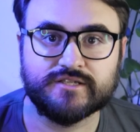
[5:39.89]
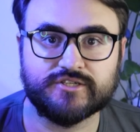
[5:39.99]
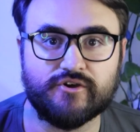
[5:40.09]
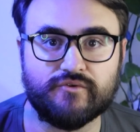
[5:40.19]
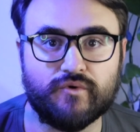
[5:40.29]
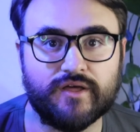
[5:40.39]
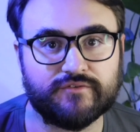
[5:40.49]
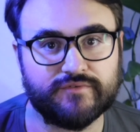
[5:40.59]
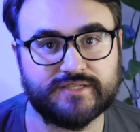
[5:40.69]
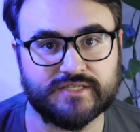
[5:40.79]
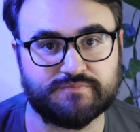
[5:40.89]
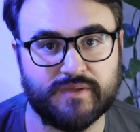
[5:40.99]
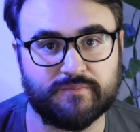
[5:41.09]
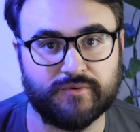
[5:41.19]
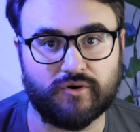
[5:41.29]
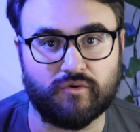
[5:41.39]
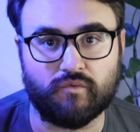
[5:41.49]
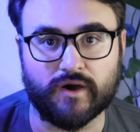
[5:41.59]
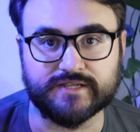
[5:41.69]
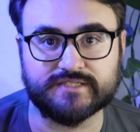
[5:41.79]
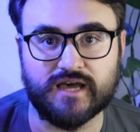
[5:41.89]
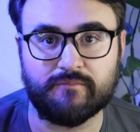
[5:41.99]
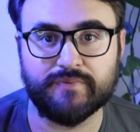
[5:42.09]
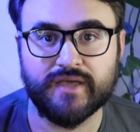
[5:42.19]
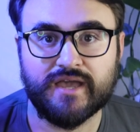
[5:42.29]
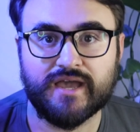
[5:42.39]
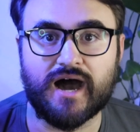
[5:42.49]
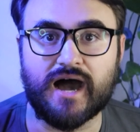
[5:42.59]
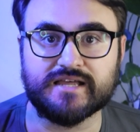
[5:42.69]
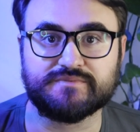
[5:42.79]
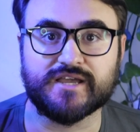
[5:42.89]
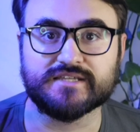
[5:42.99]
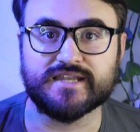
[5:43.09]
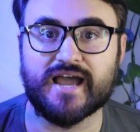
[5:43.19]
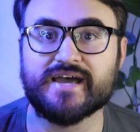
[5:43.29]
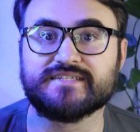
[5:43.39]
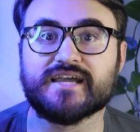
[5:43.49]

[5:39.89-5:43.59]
So one of the reasons people want a sump is because it adds